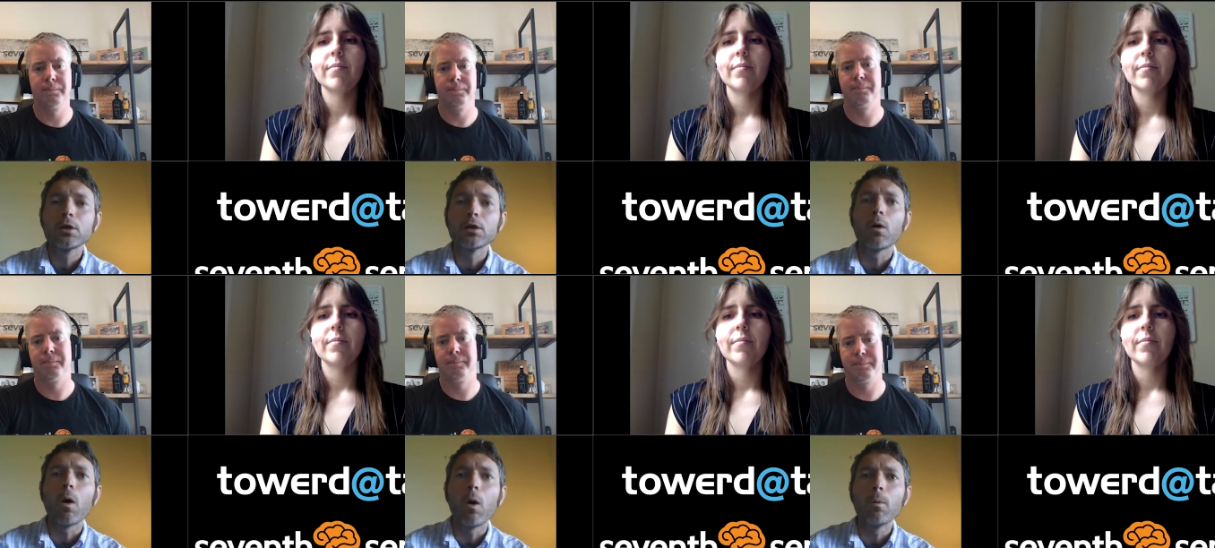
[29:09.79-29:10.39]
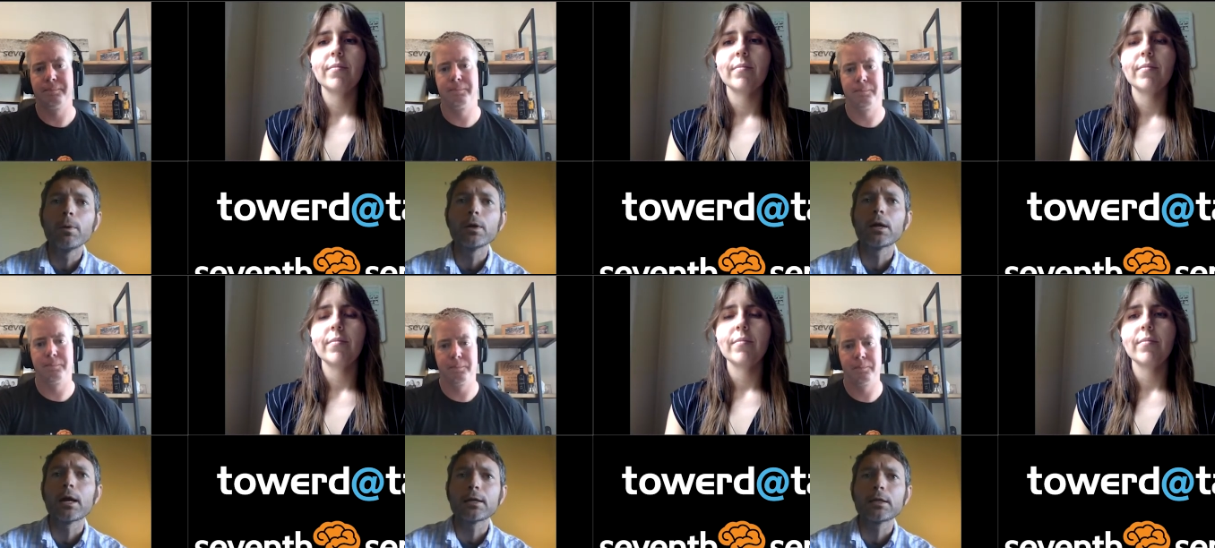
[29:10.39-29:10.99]
Speaker 1: you know, open
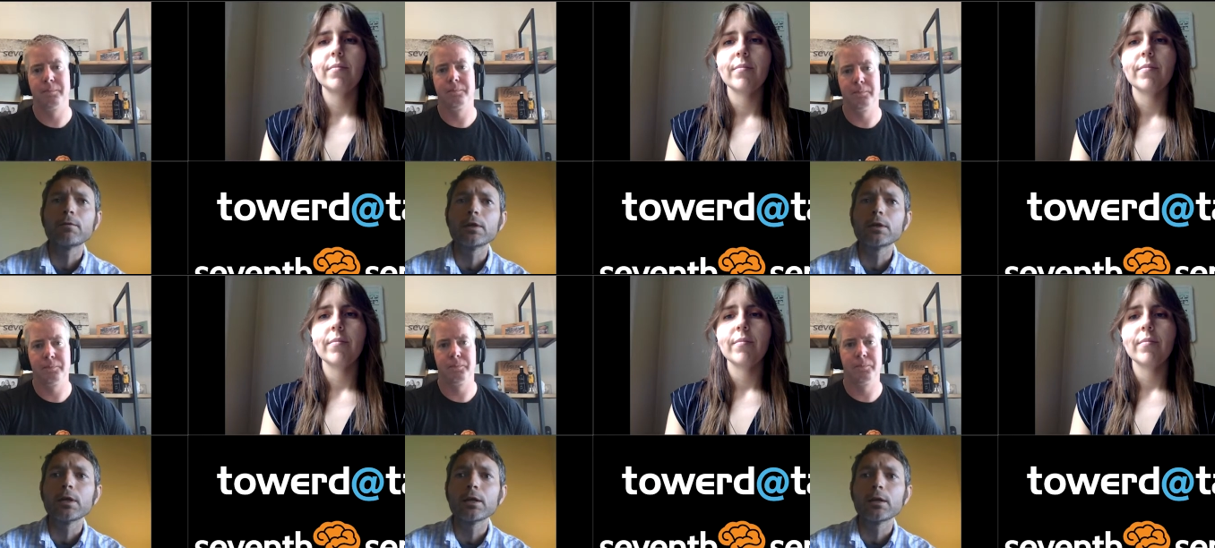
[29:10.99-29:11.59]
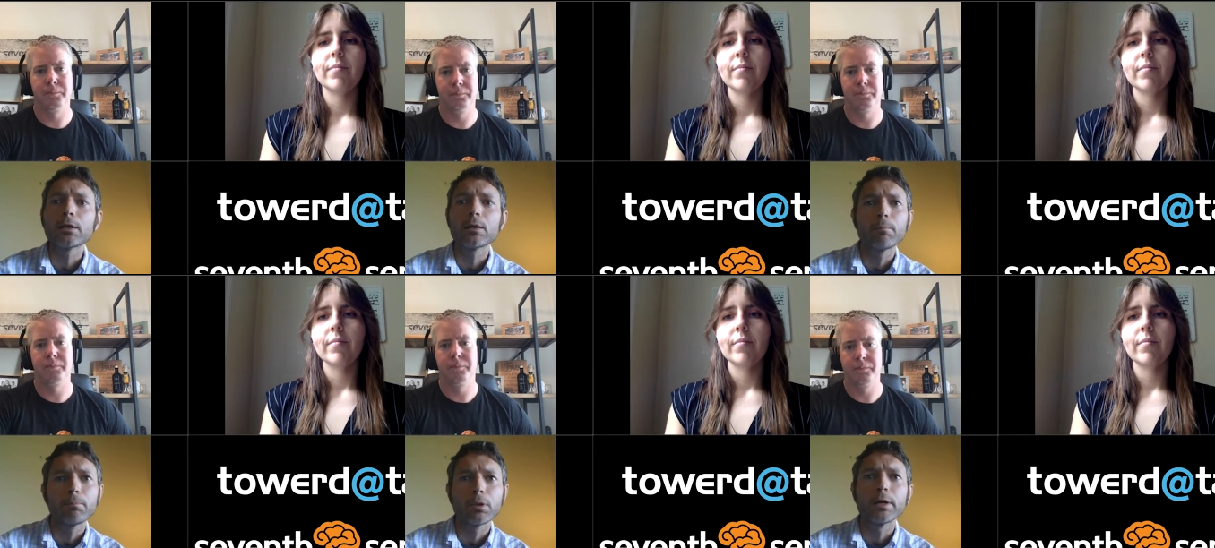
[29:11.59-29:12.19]
and activity data can
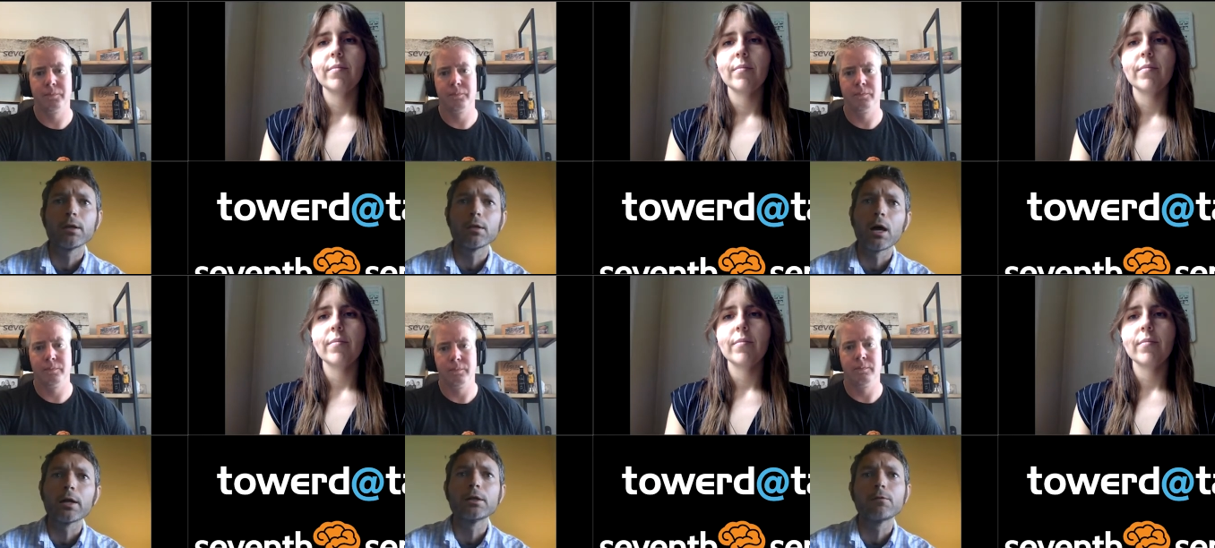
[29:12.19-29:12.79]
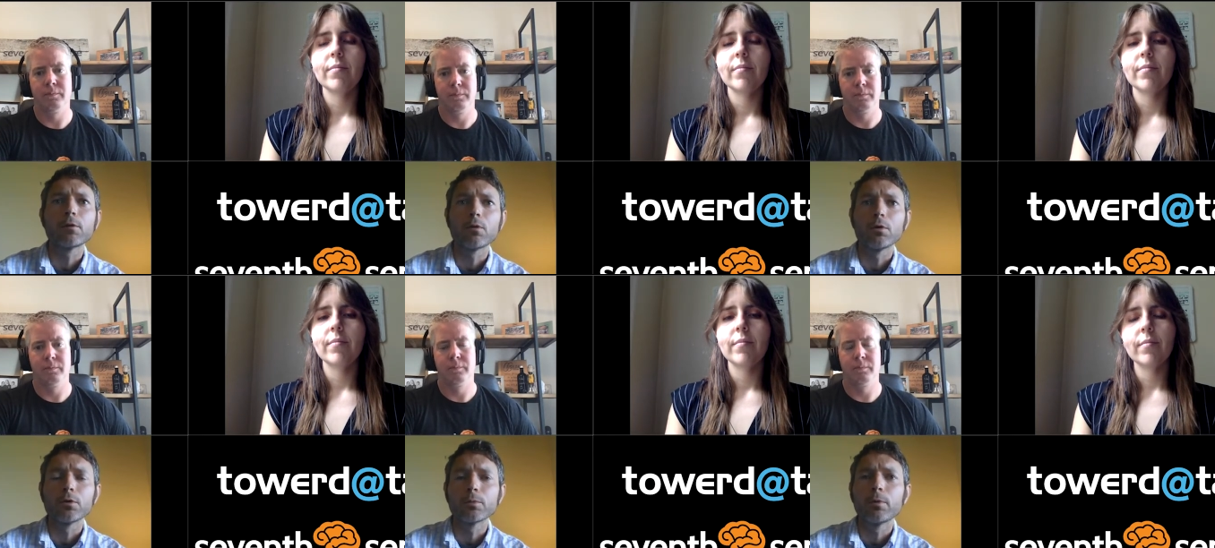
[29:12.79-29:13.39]
play a lot of different
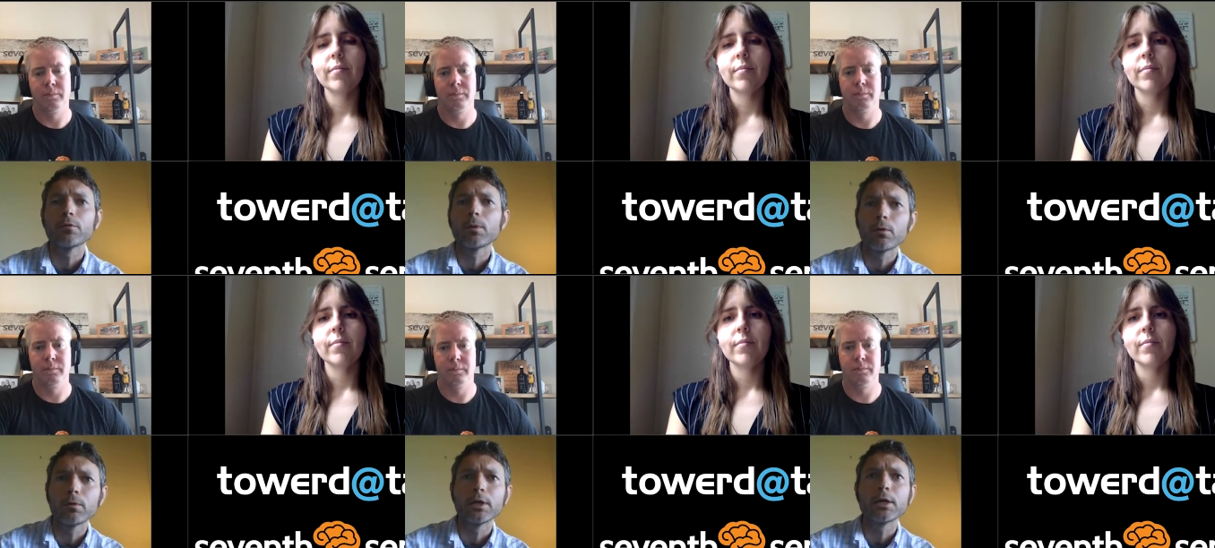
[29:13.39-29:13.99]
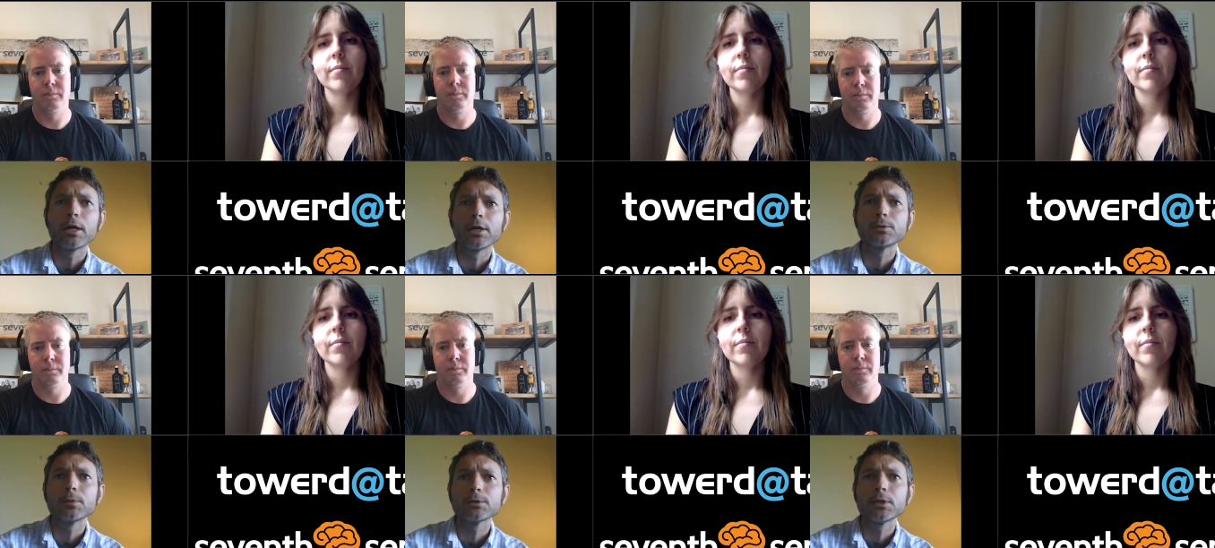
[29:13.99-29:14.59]
roles, both from a
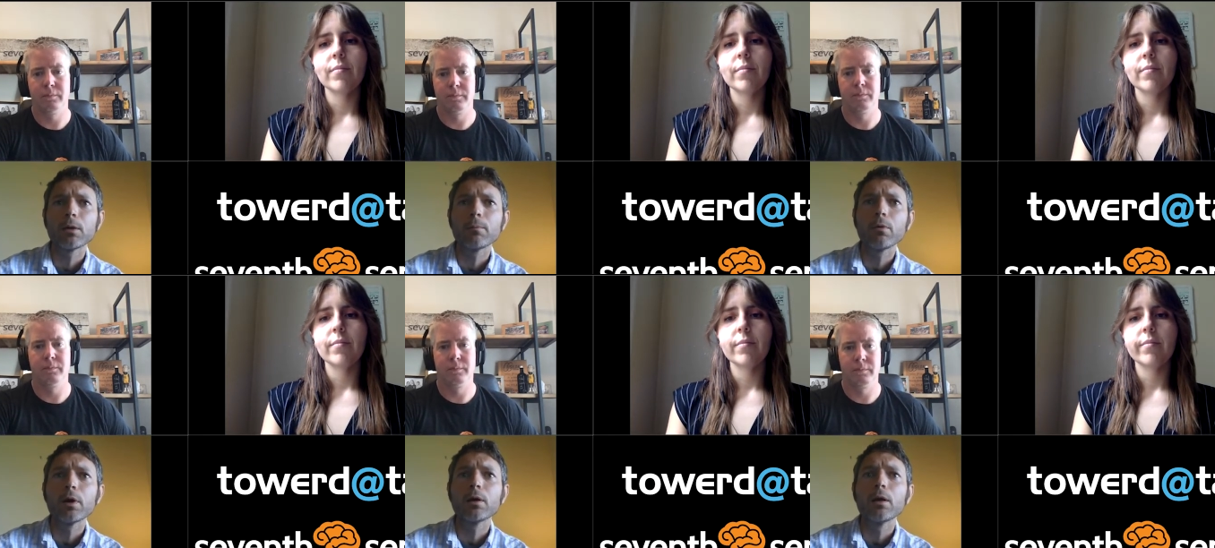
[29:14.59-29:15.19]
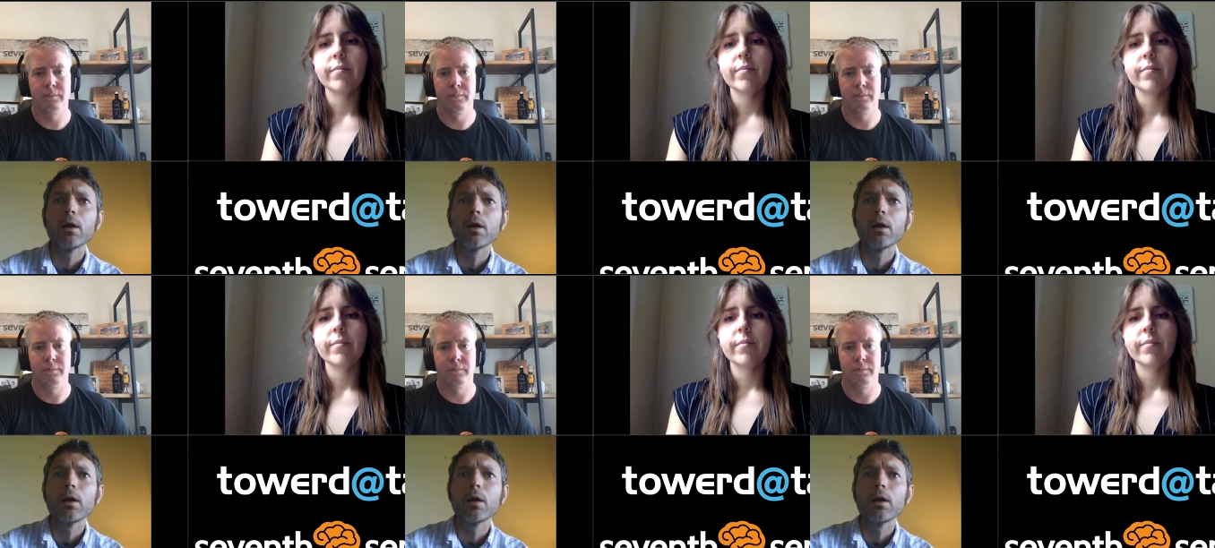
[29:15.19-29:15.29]
re-engagement standpoint